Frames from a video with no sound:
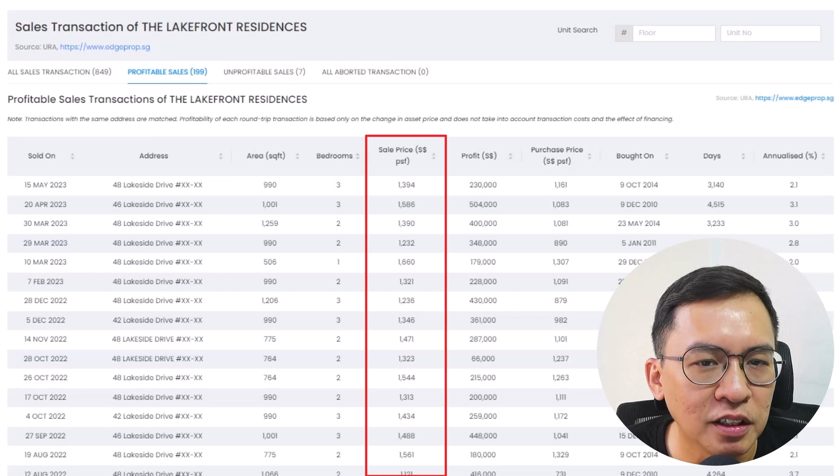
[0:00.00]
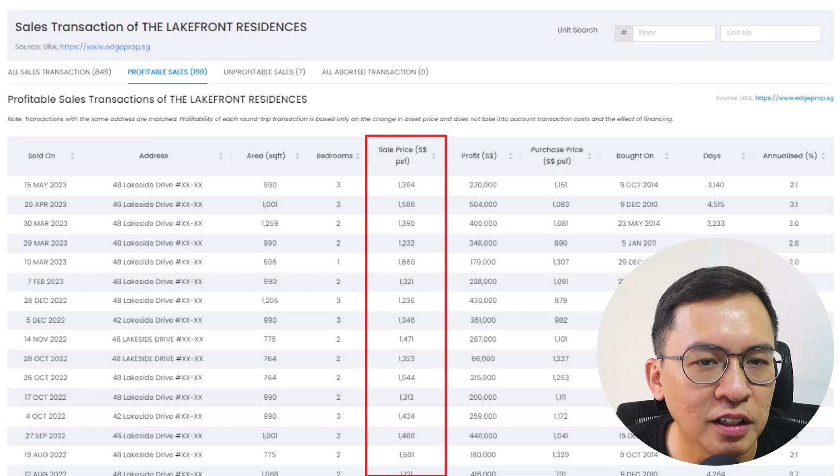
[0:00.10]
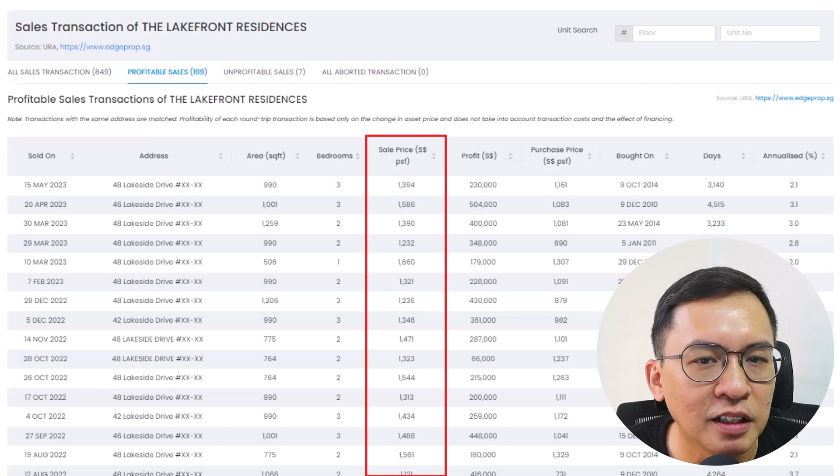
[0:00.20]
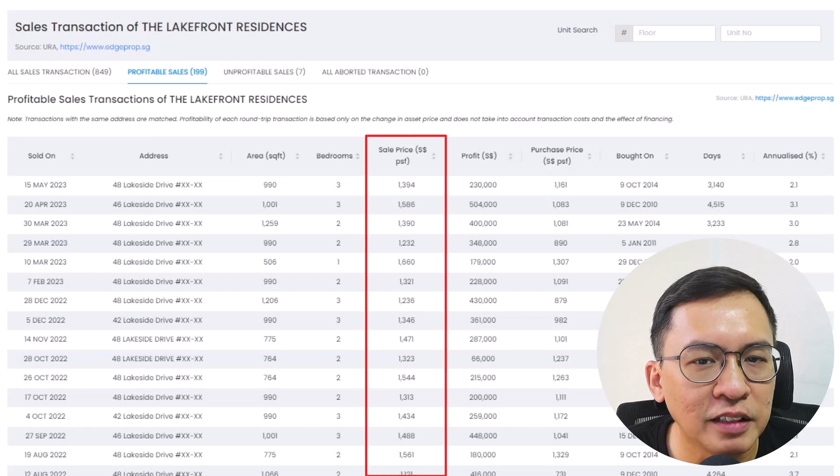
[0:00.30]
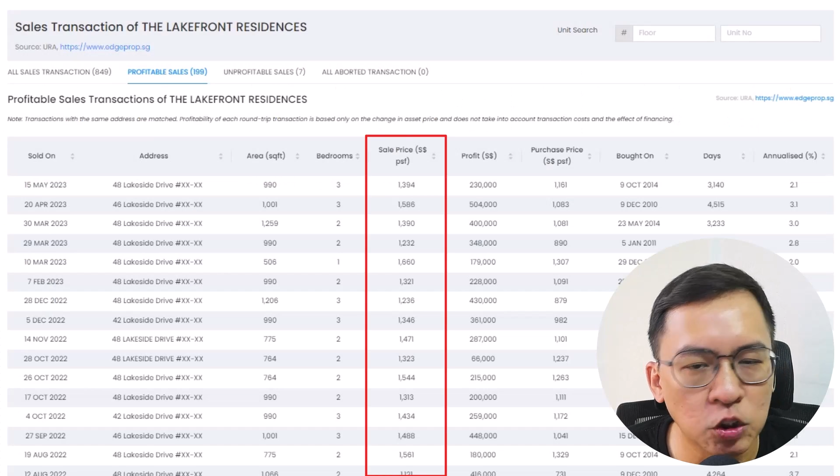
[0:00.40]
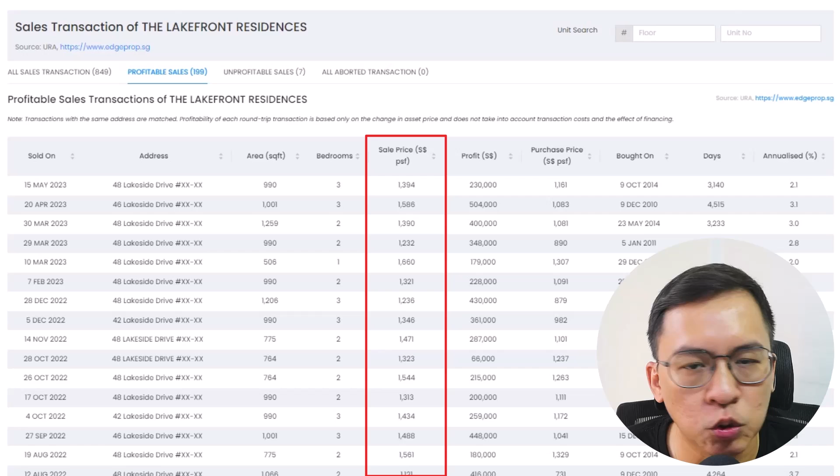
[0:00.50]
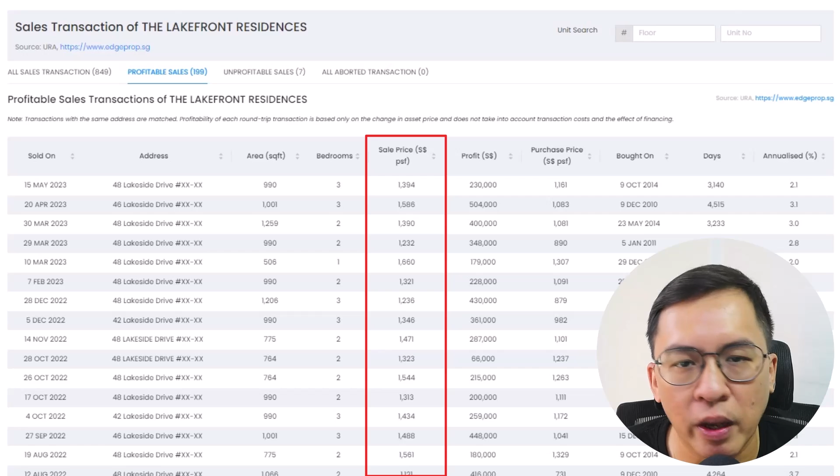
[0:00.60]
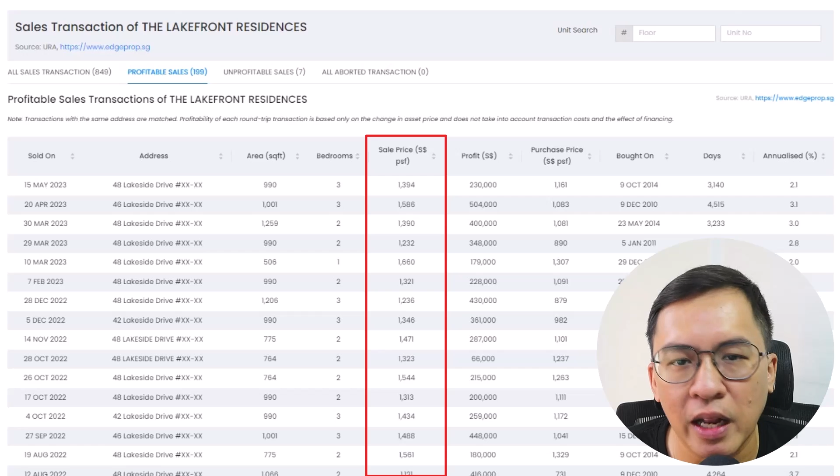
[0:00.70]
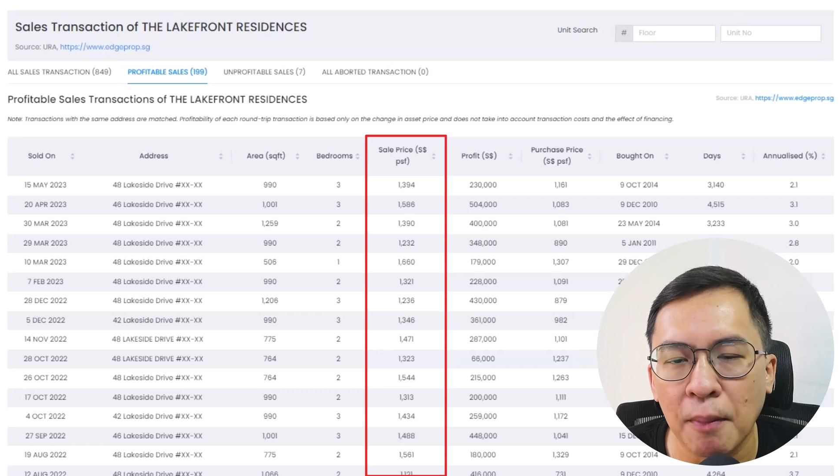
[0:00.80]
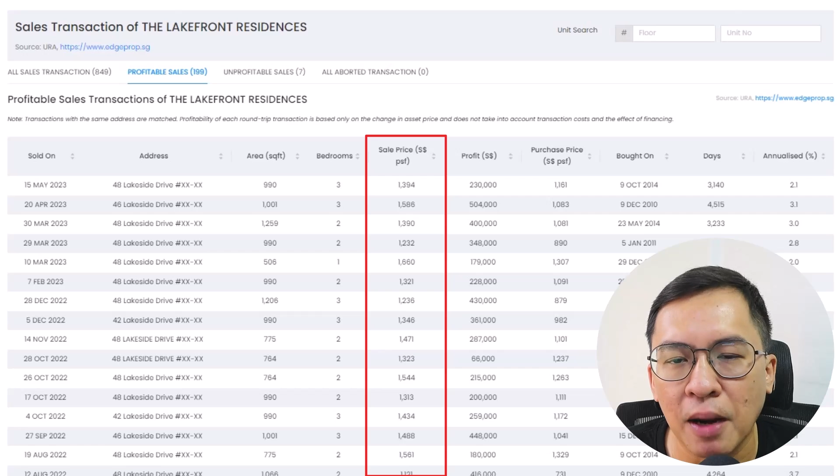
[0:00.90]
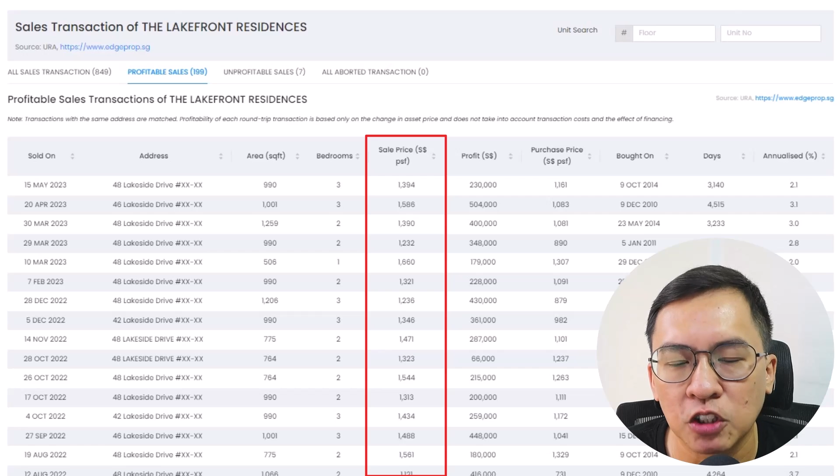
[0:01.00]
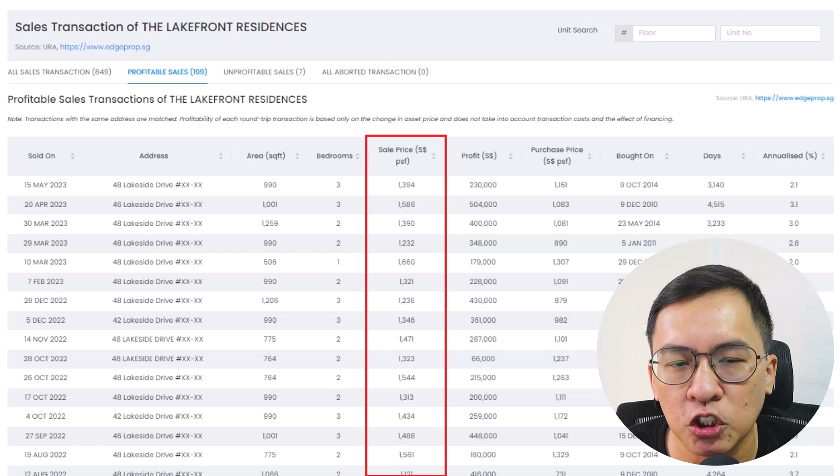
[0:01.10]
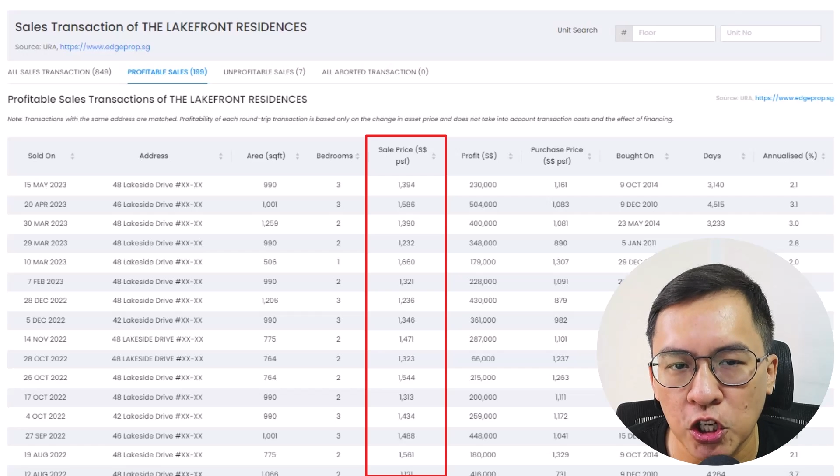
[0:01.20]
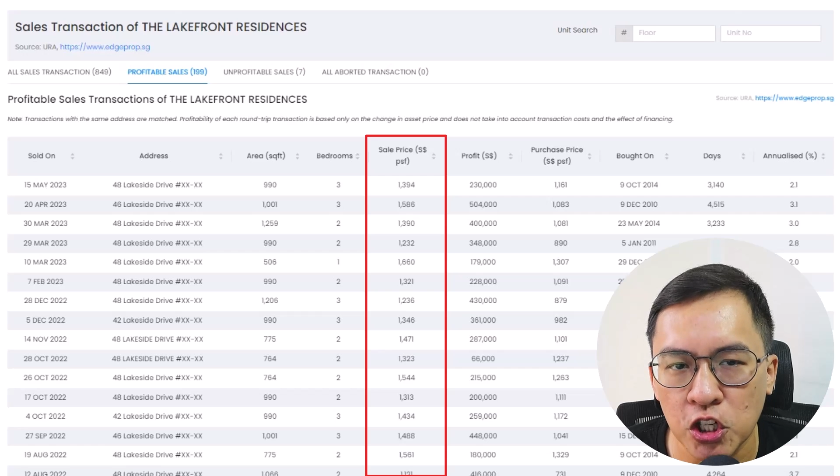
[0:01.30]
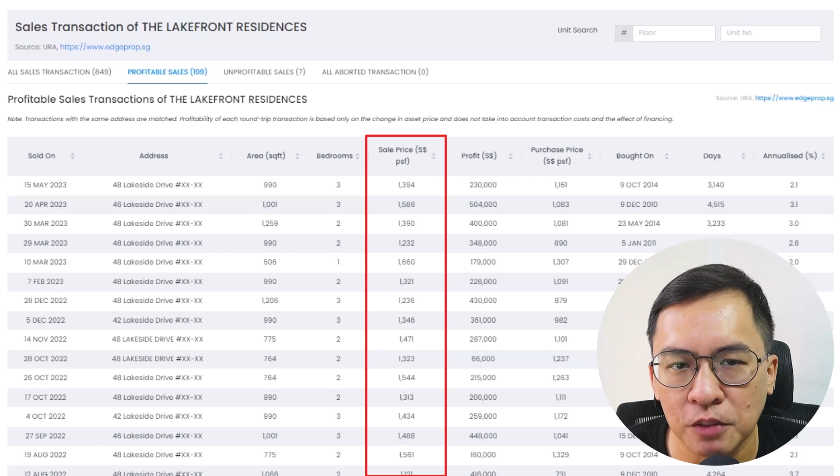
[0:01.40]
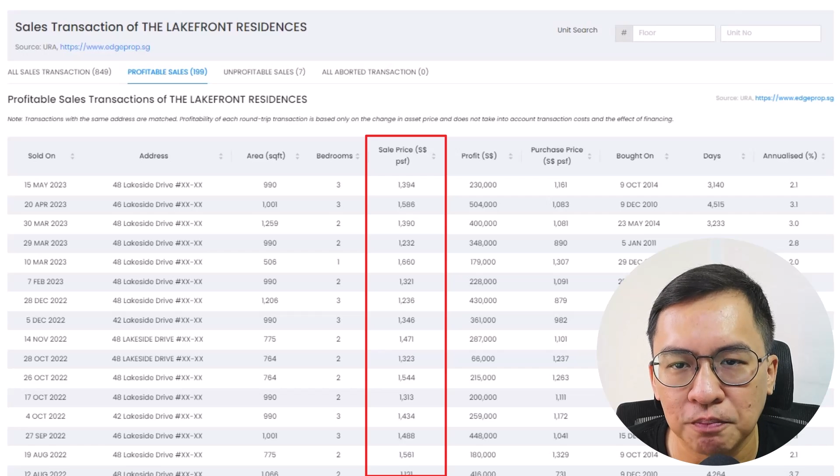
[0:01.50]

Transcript: next to an MRT station.